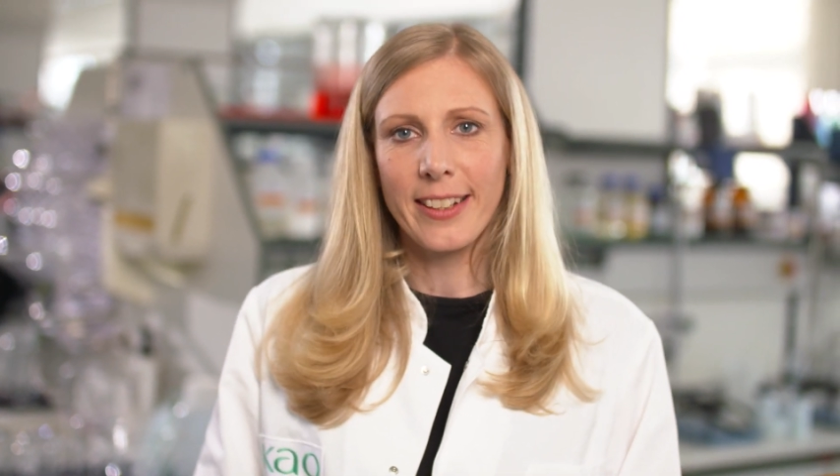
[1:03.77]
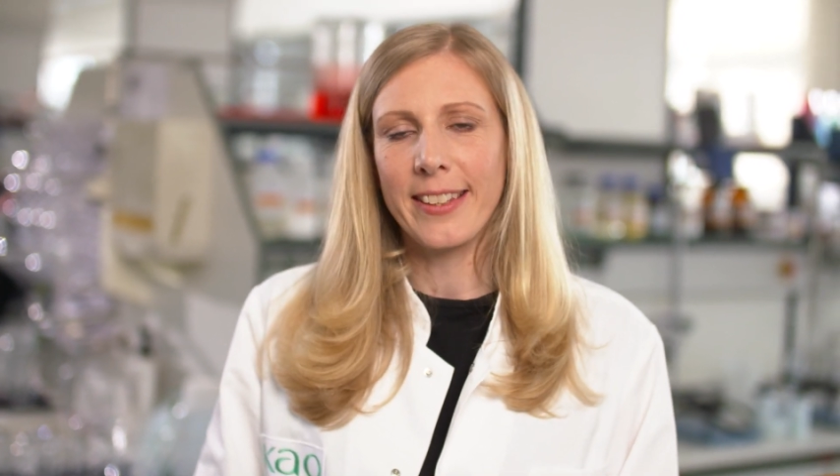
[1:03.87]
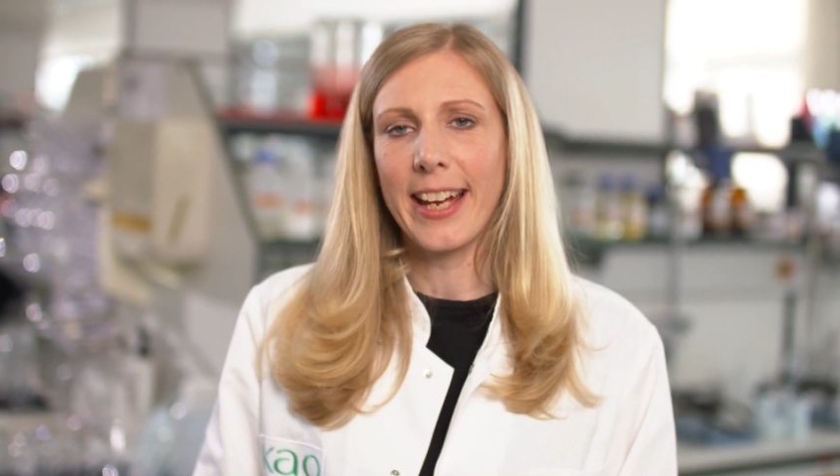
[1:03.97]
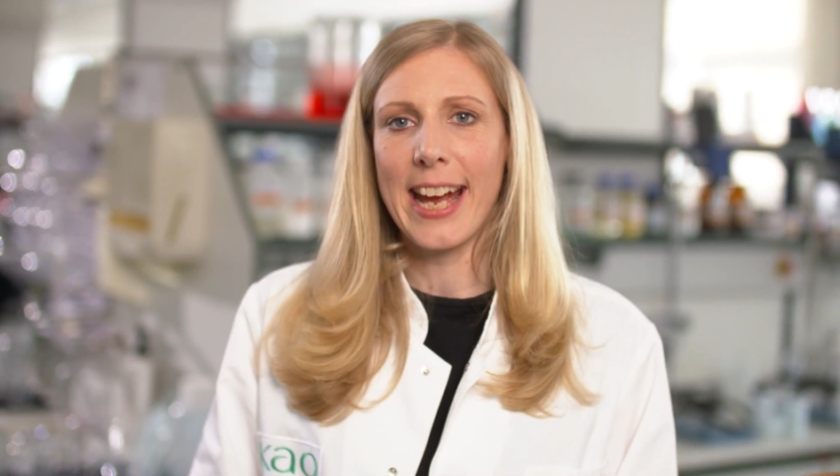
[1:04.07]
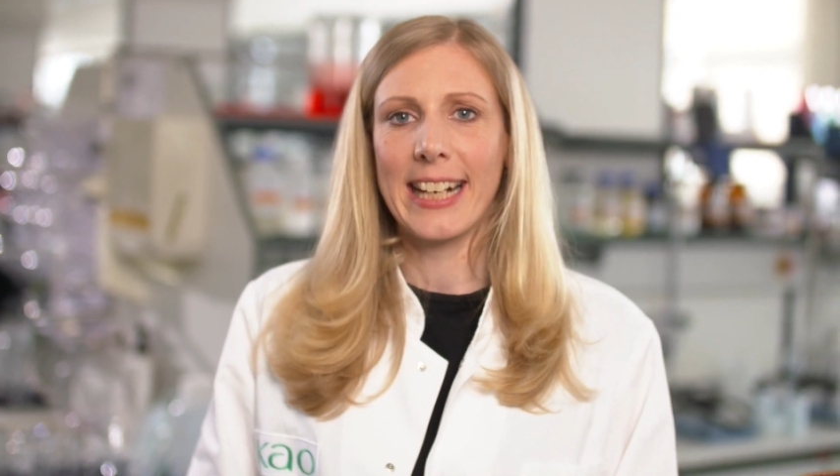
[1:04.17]
in
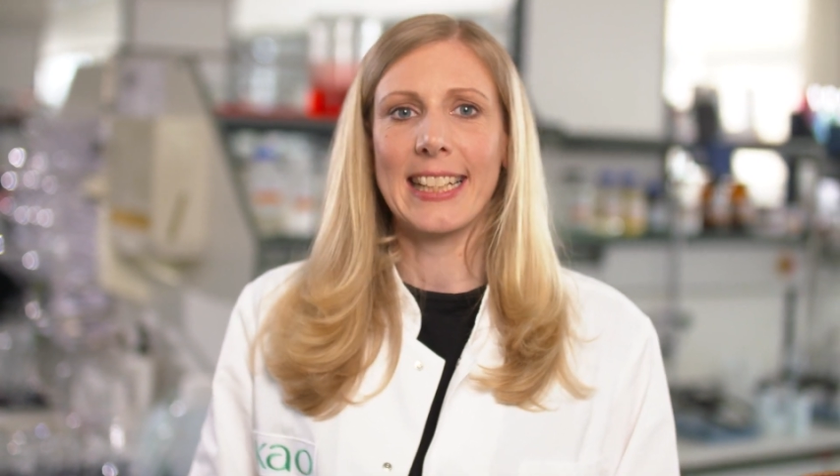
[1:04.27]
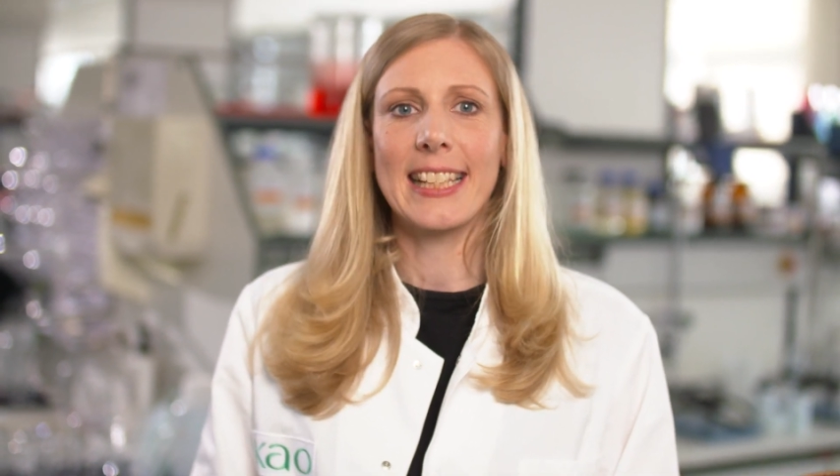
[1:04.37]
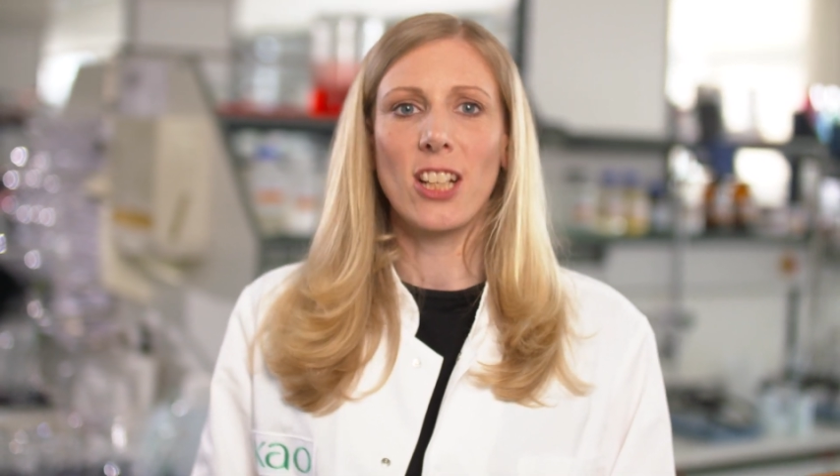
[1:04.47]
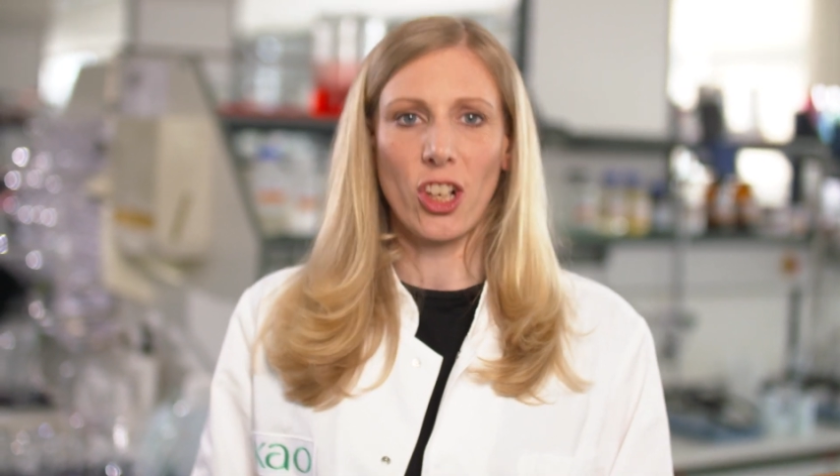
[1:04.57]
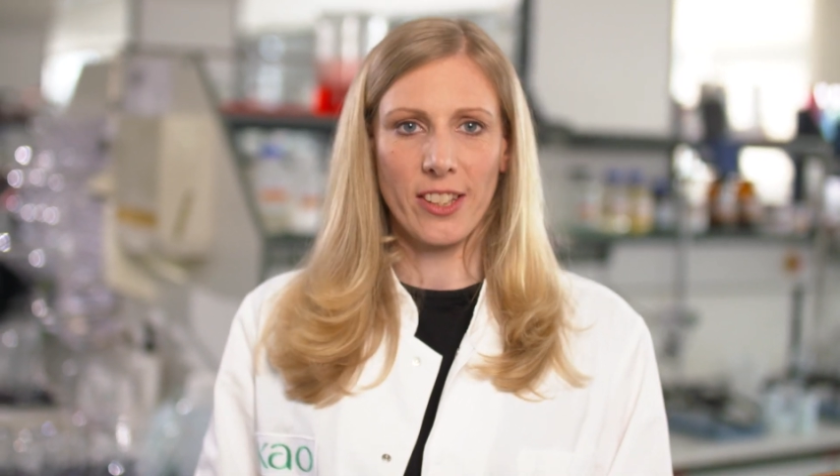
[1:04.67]
the hair
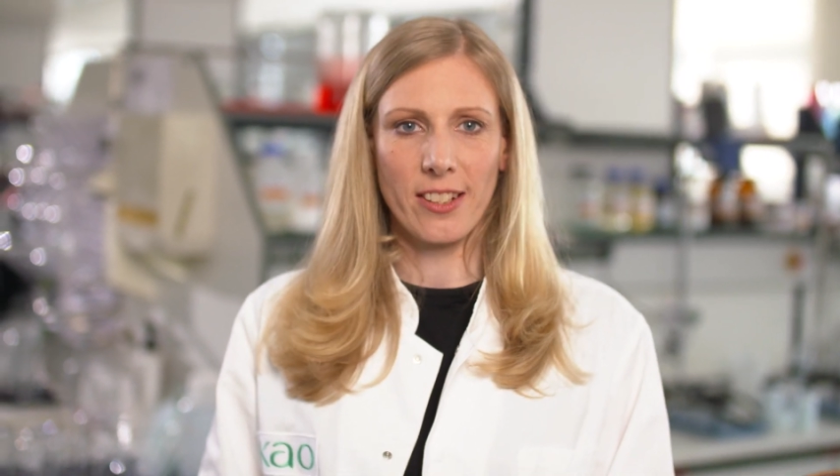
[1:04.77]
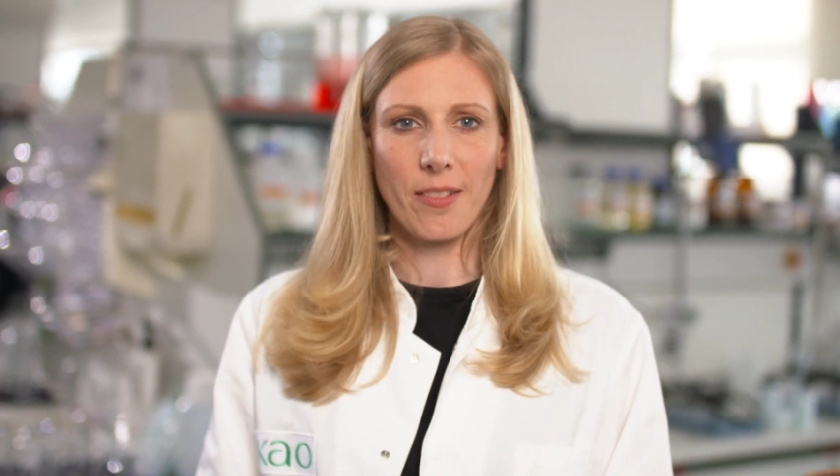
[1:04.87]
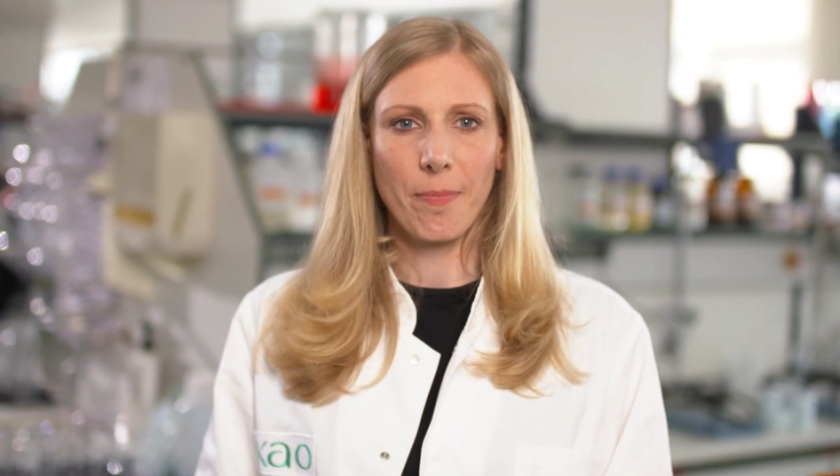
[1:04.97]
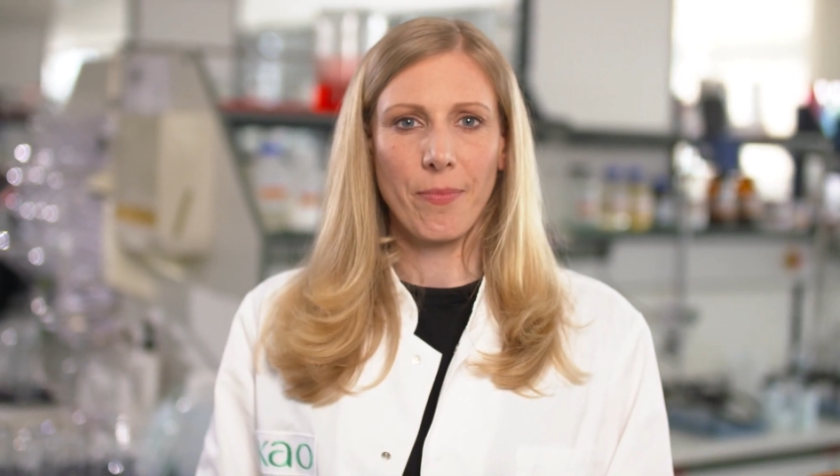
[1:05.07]
gets lost